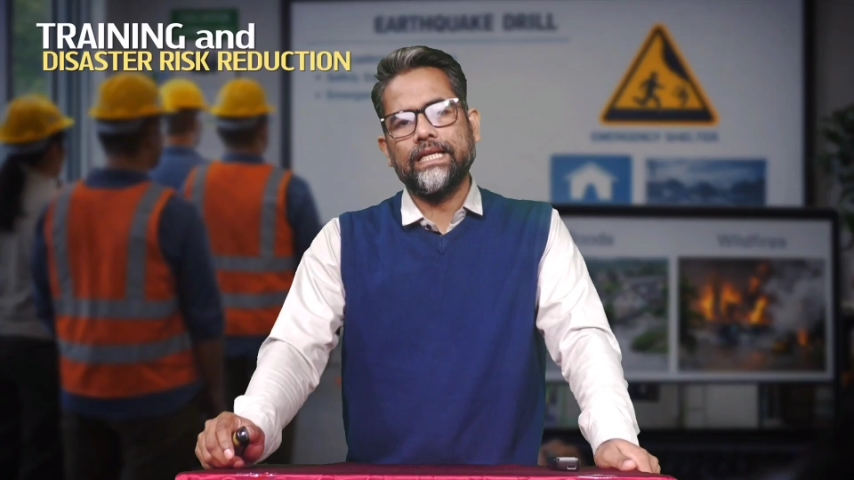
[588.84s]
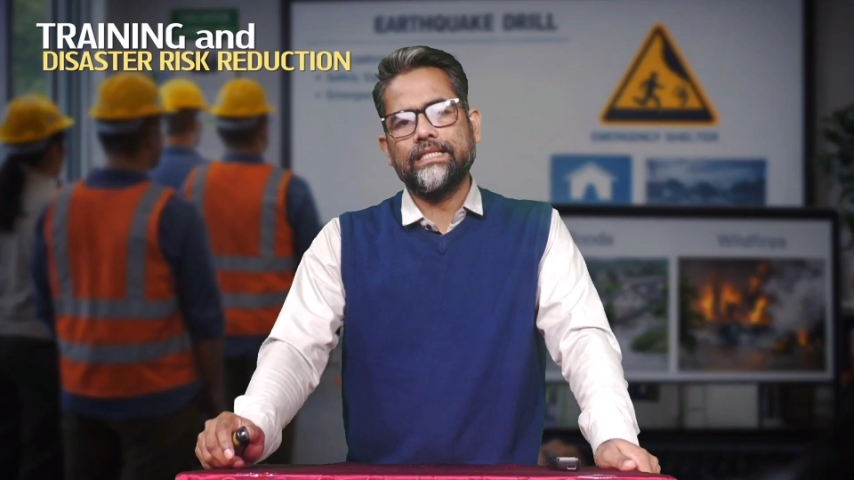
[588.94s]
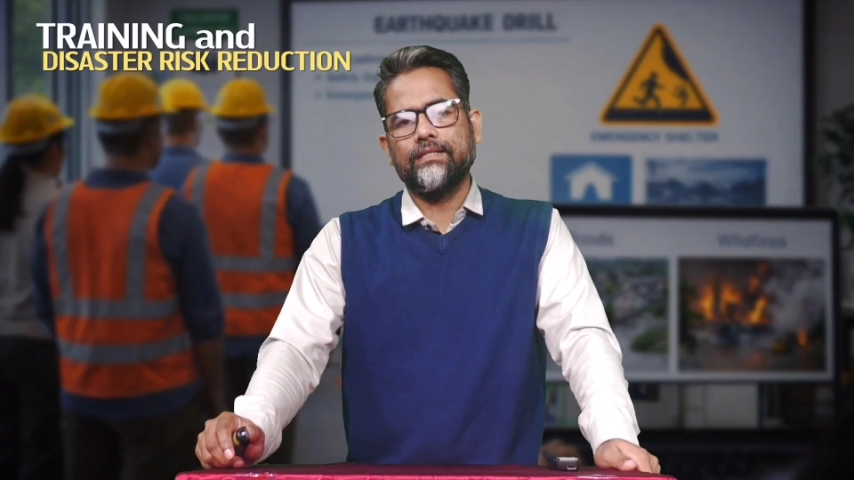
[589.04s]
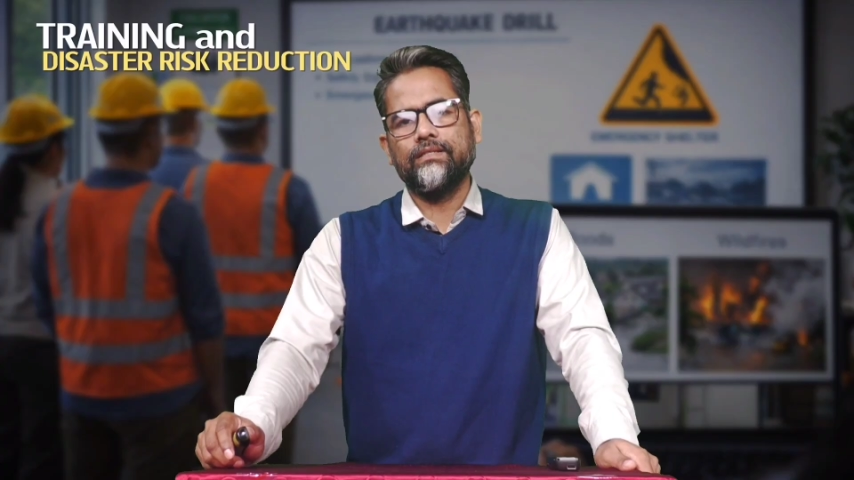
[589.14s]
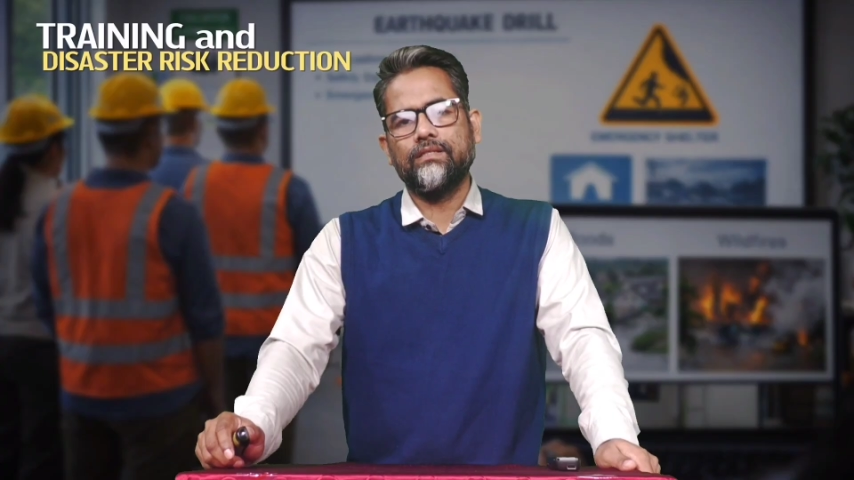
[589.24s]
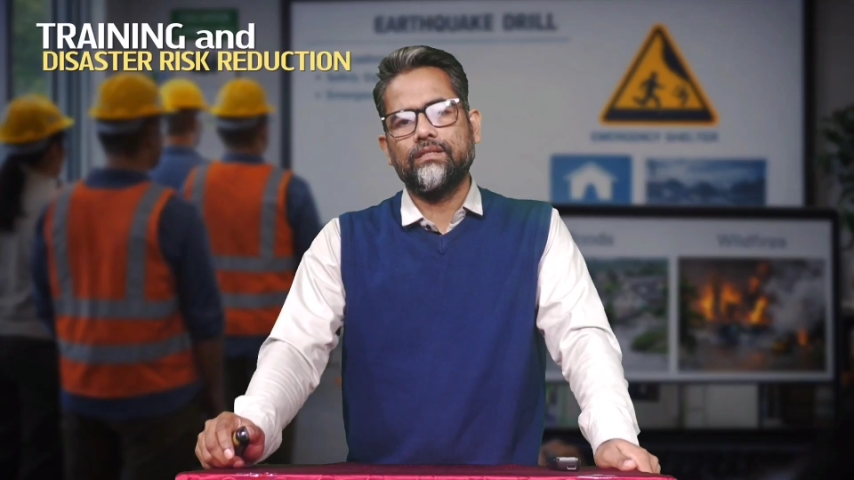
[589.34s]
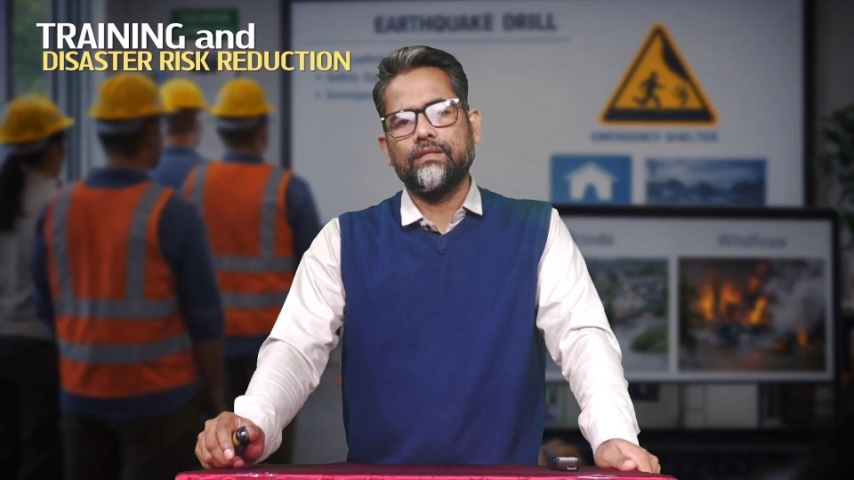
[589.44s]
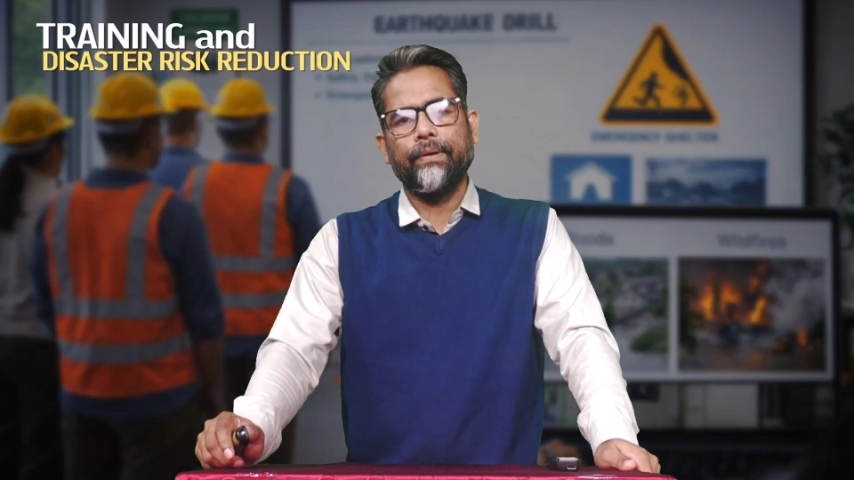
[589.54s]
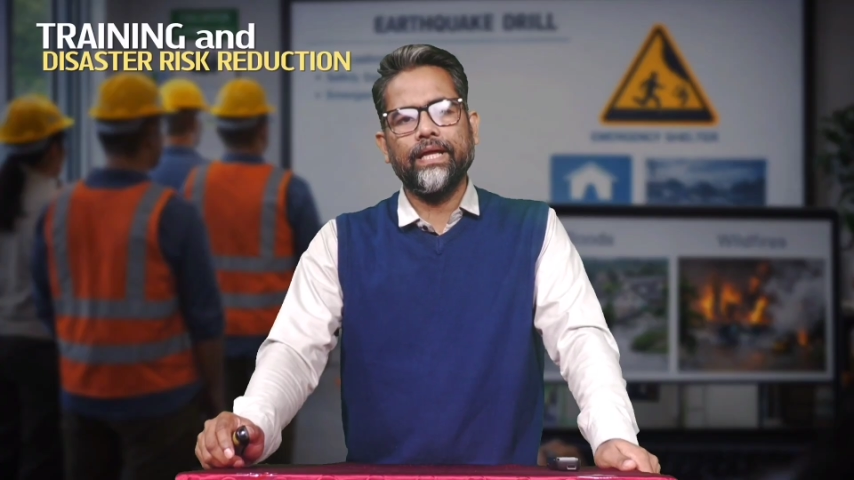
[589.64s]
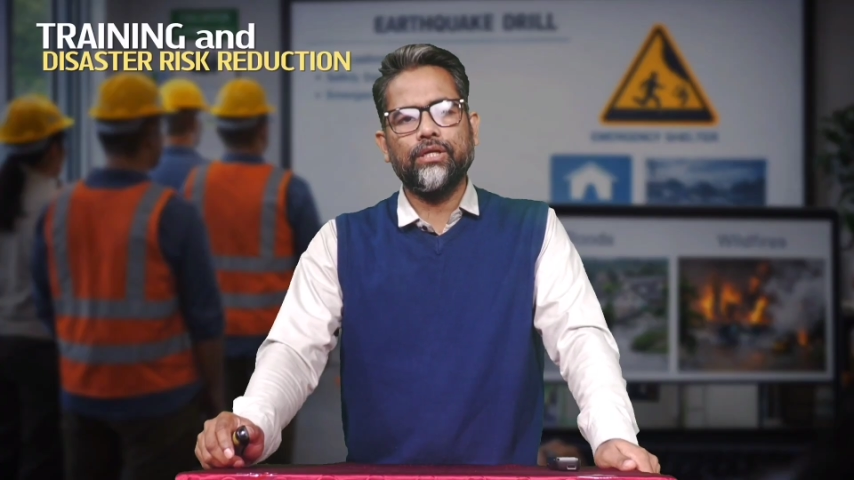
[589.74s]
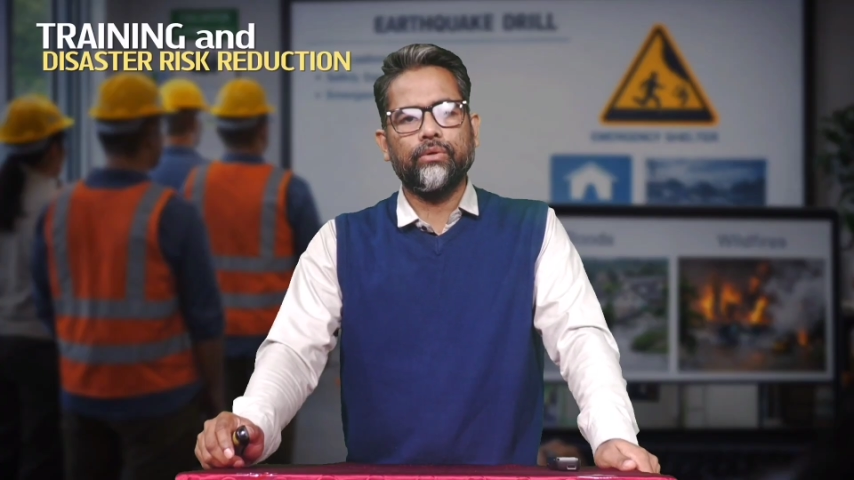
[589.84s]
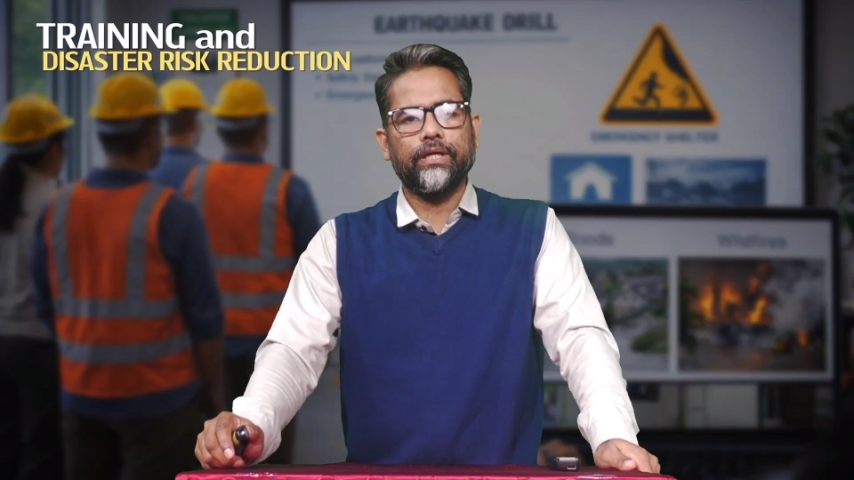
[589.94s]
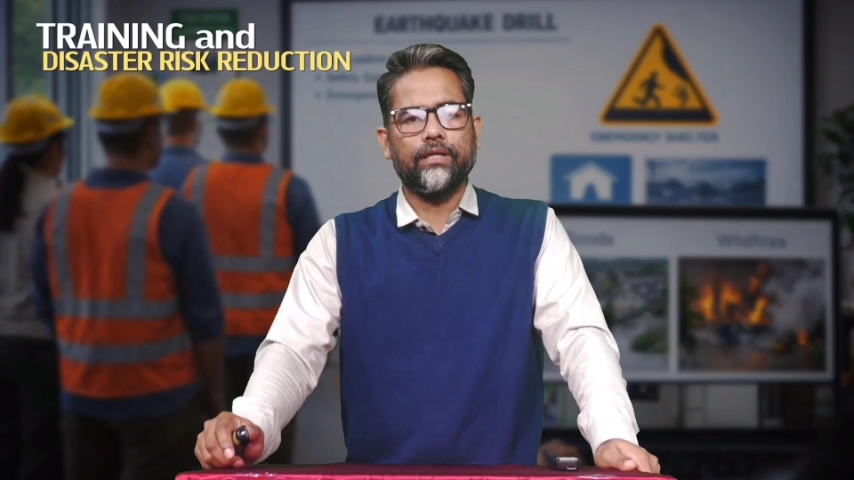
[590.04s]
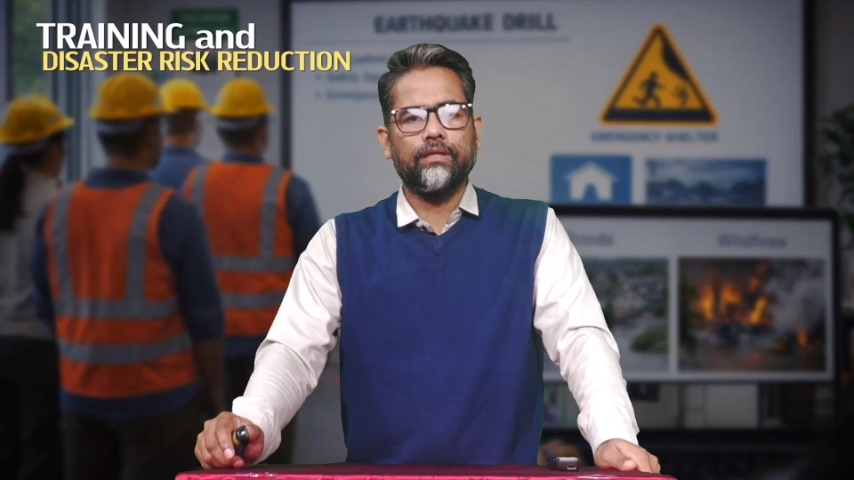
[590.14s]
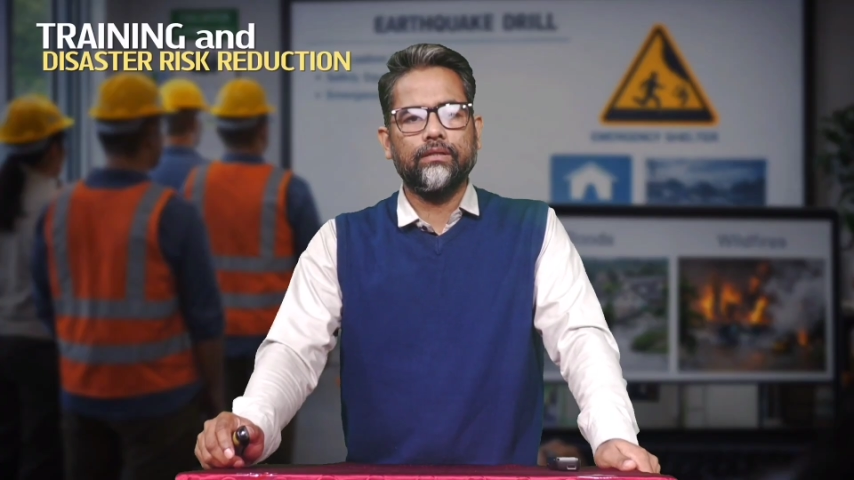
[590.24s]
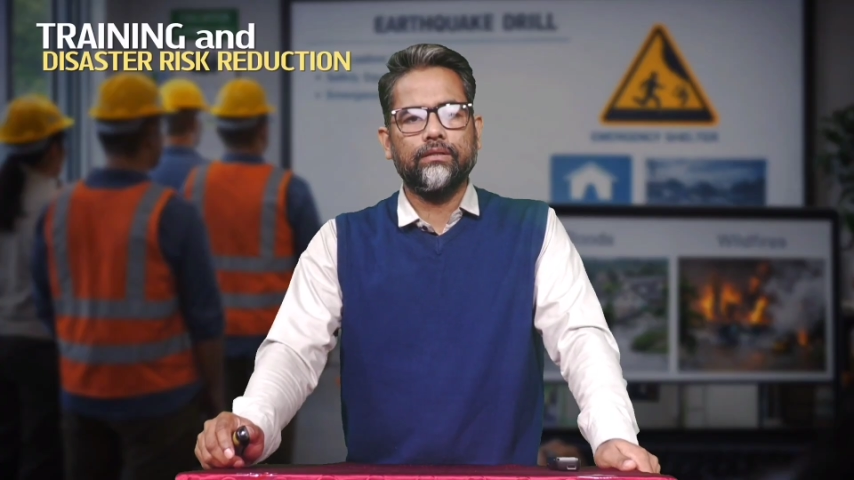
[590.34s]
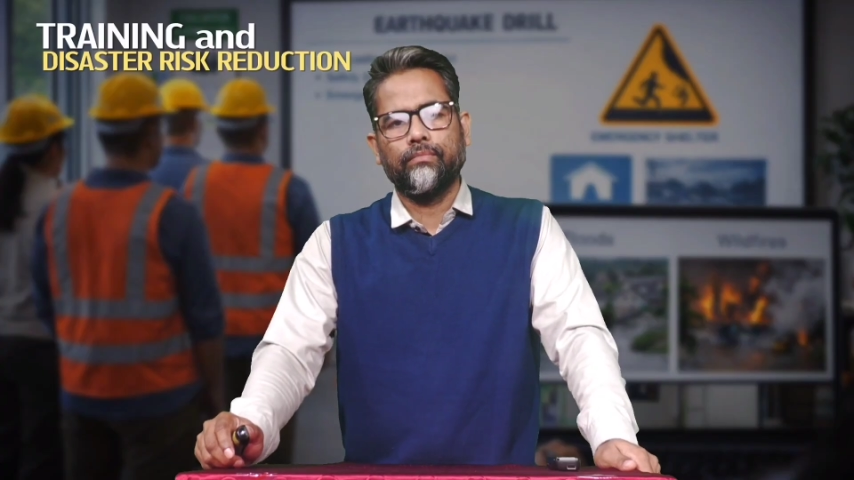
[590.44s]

sessions bring together